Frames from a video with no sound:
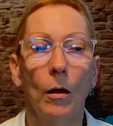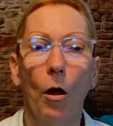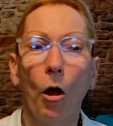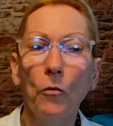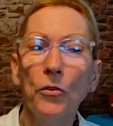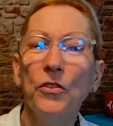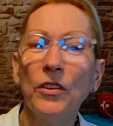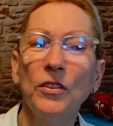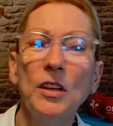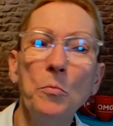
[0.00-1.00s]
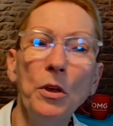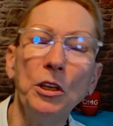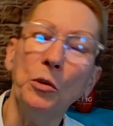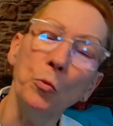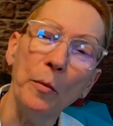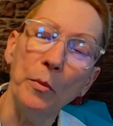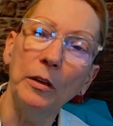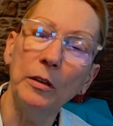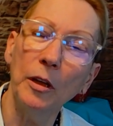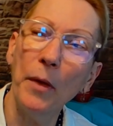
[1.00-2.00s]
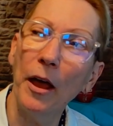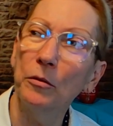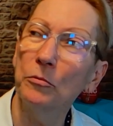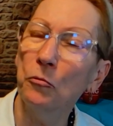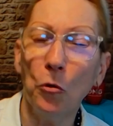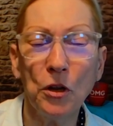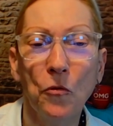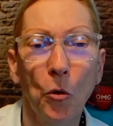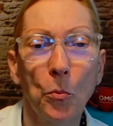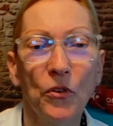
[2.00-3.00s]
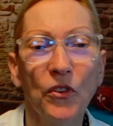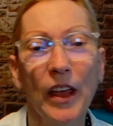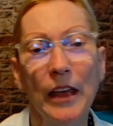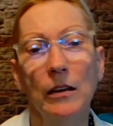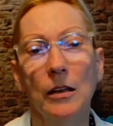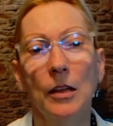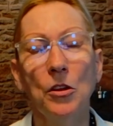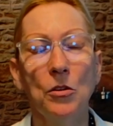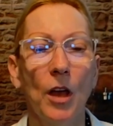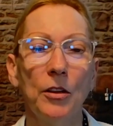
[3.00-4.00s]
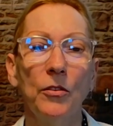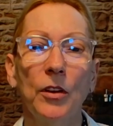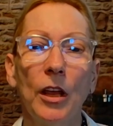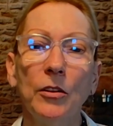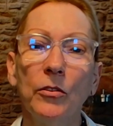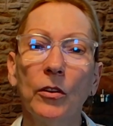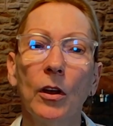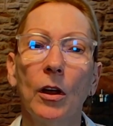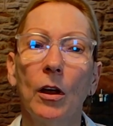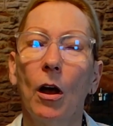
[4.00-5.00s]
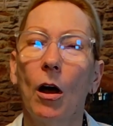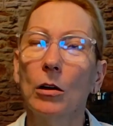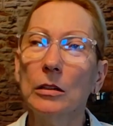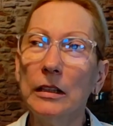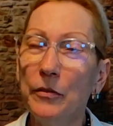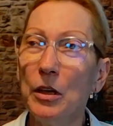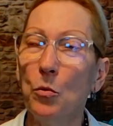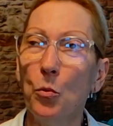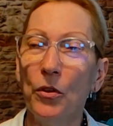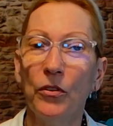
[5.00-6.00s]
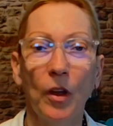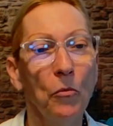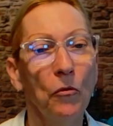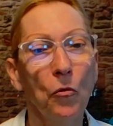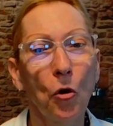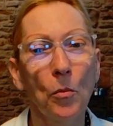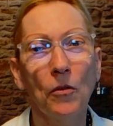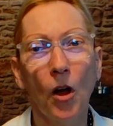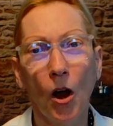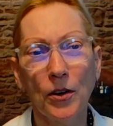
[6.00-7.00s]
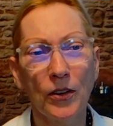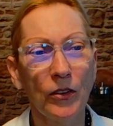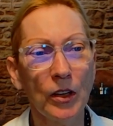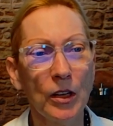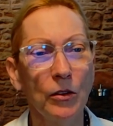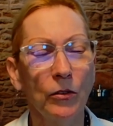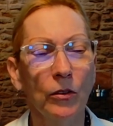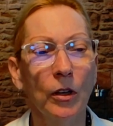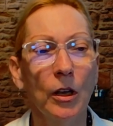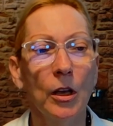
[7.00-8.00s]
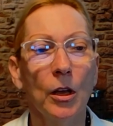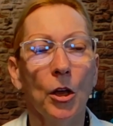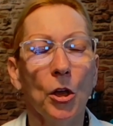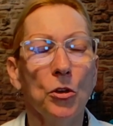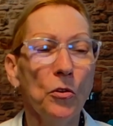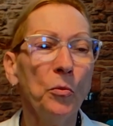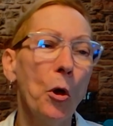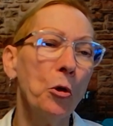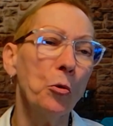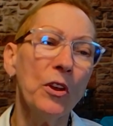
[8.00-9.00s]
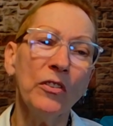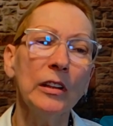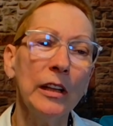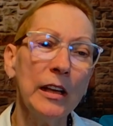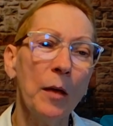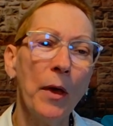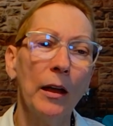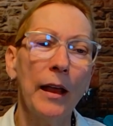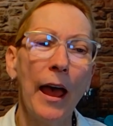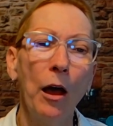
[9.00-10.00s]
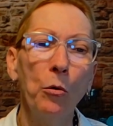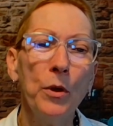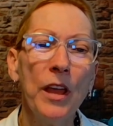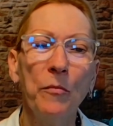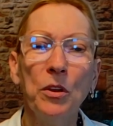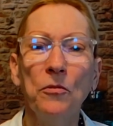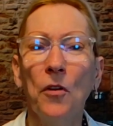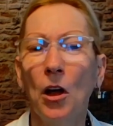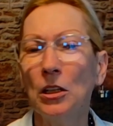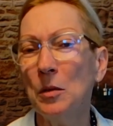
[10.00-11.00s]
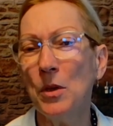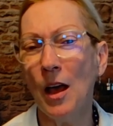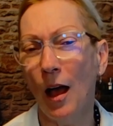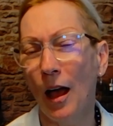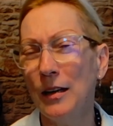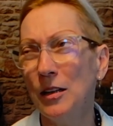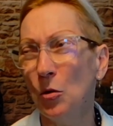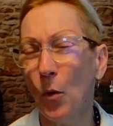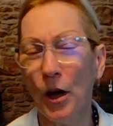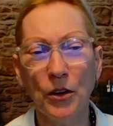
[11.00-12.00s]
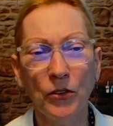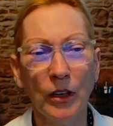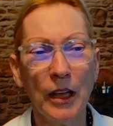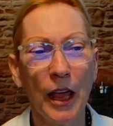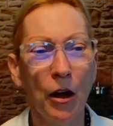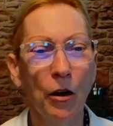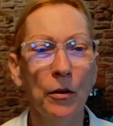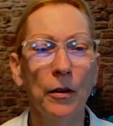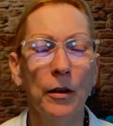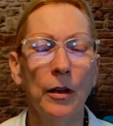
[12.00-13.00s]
Over 60 million women, about 44% in the United States, are living with some form of heart disease. You spoke recently about how we have been falling behind in awareness and care.